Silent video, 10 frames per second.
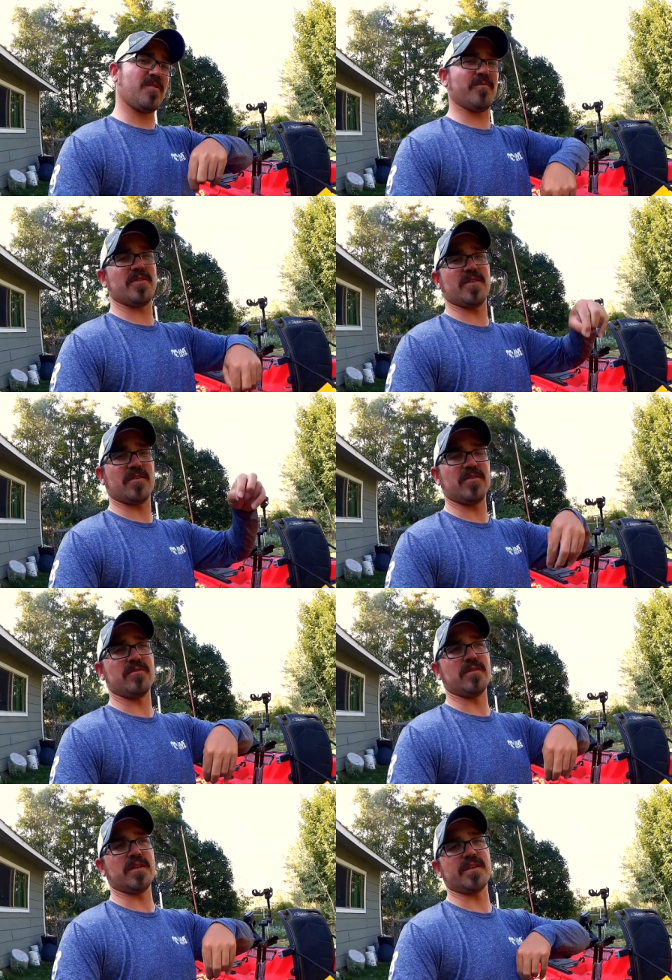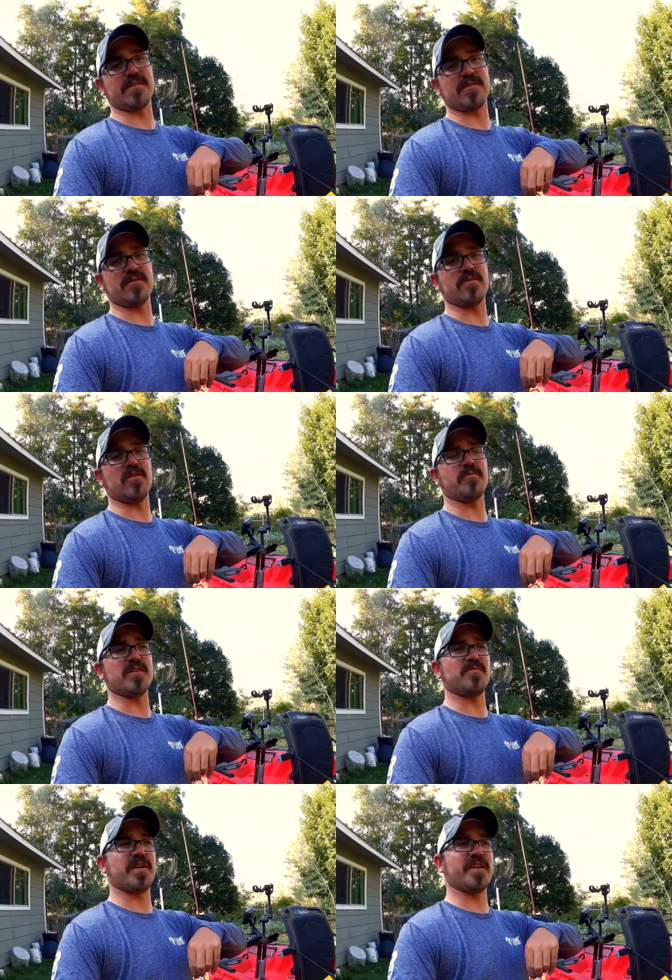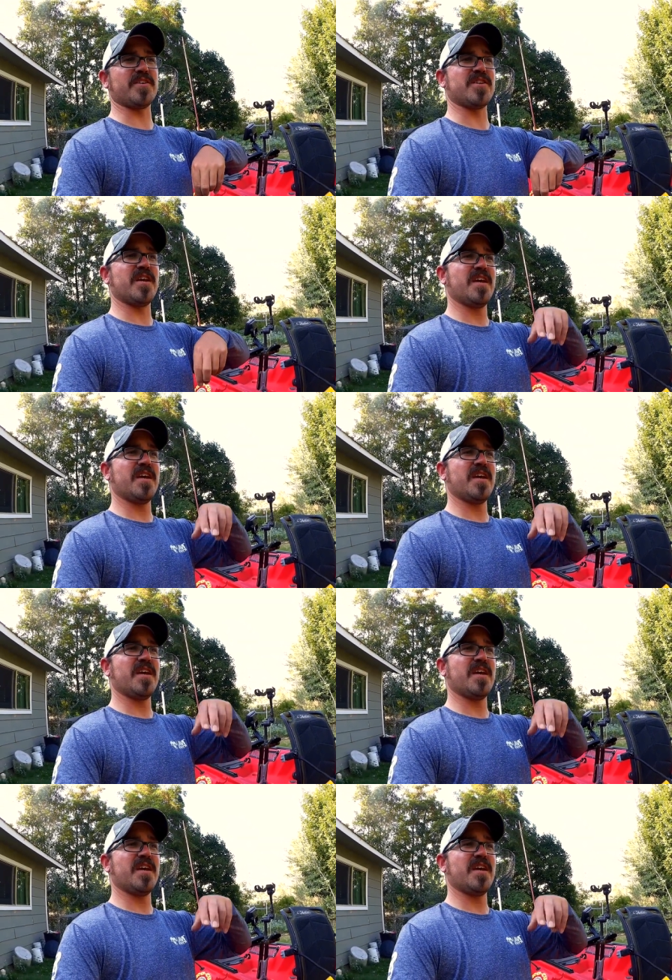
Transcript: I'm going to include links to Hobie's page